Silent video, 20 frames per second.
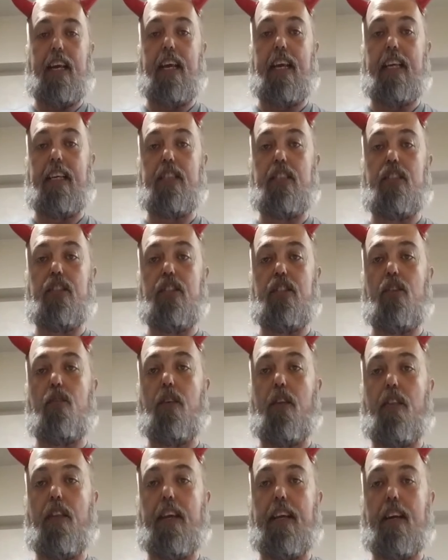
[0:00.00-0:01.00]
is to do a
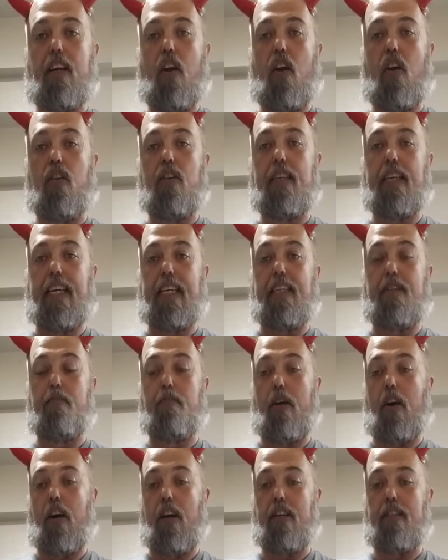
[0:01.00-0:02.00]
thing called kitten
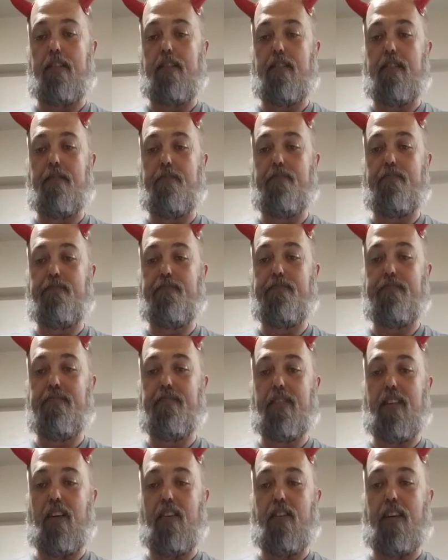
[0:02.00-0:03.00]
paws.
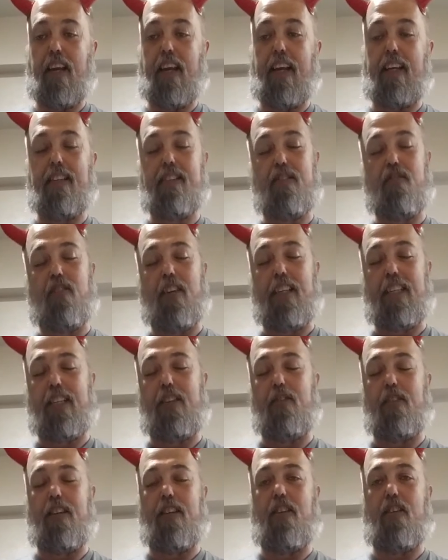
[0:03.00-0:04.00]
Okay, and it's a really
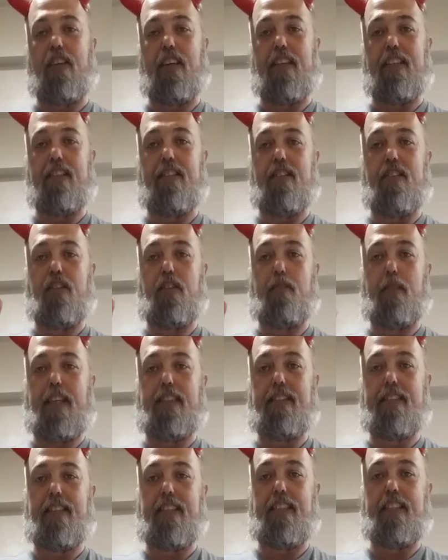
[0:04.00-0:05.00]
cute little thing. So you
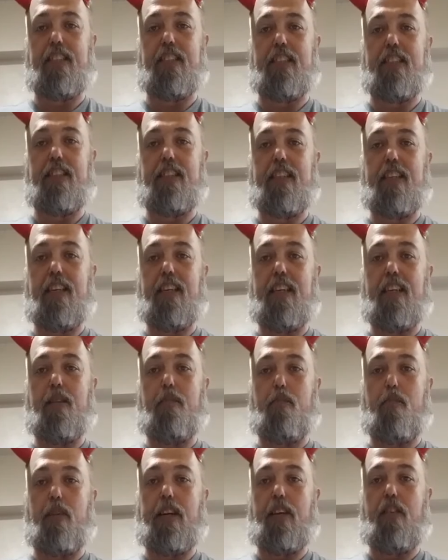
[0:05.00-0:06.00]
basically just
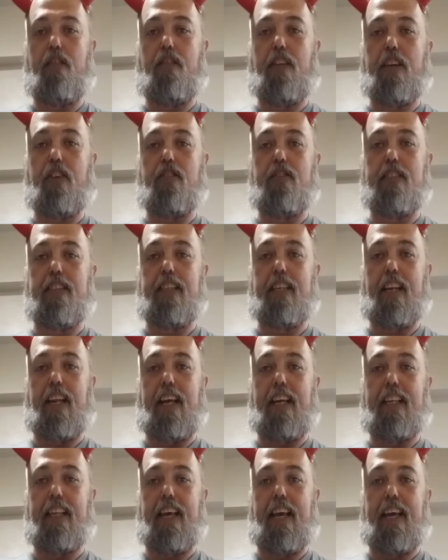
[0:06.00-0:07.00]
bring your fingers in
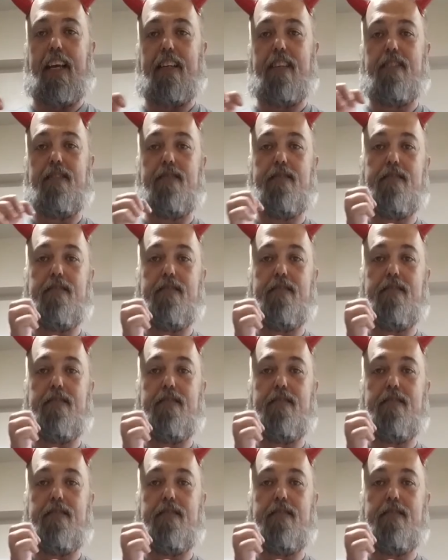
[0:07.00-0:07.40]
like that,